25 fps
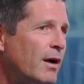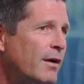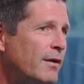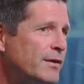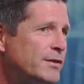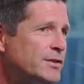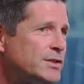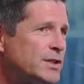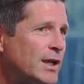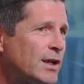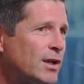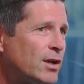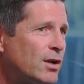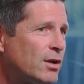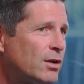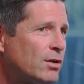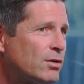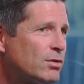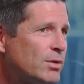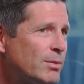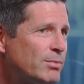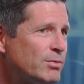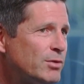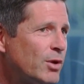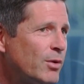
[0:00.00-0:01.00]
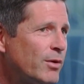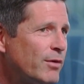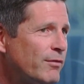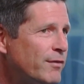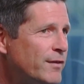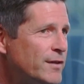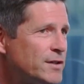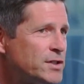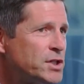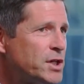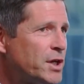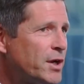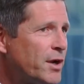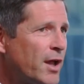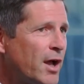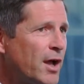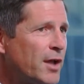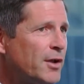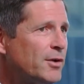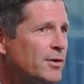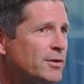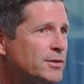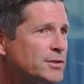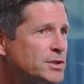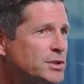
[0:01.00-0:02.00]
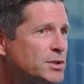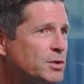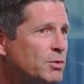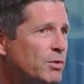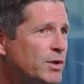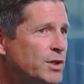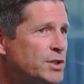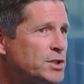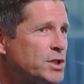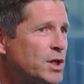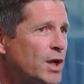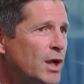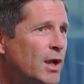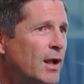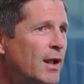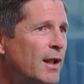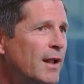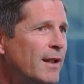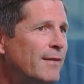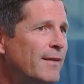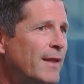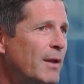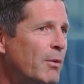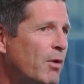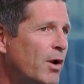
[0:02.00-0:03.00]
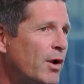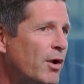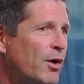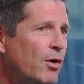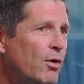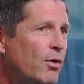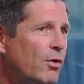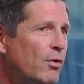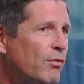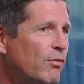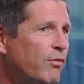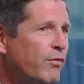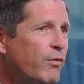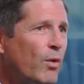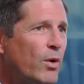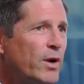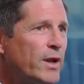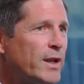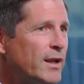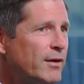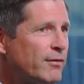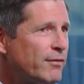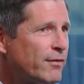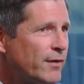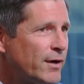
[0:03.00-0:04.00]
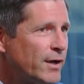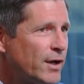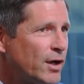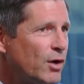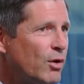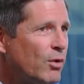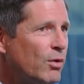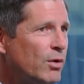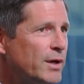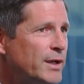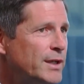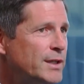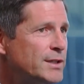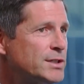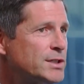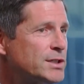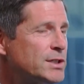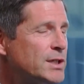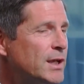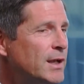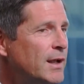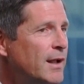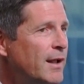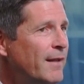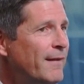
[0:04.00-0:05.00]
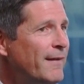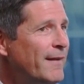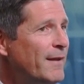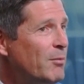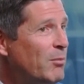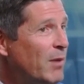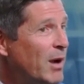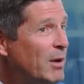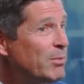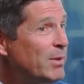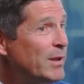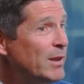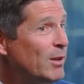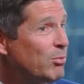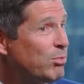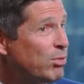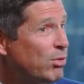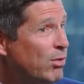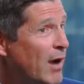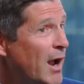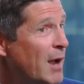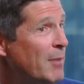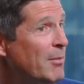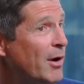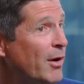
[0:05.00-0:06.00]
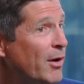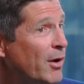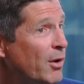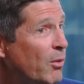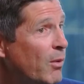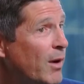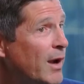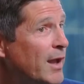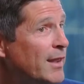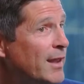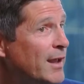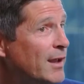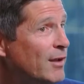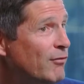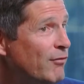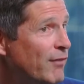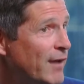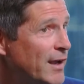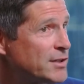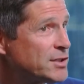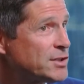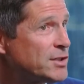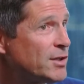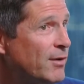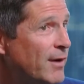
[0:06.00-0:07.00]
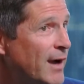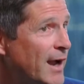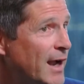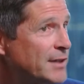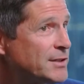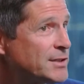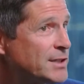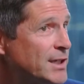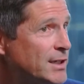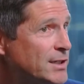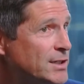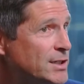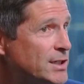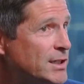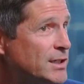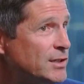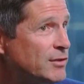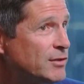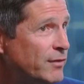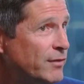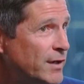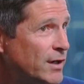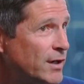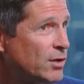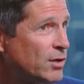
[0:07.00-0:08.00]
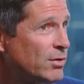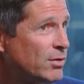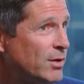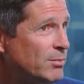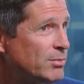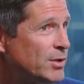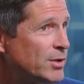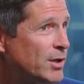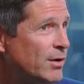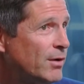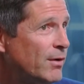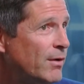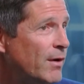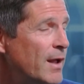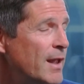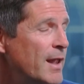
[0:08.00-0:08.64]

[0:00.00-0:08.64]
say, crypto aficionados, which they want to own 40 different coins. It might be the primary way they invest their assets is via crypto.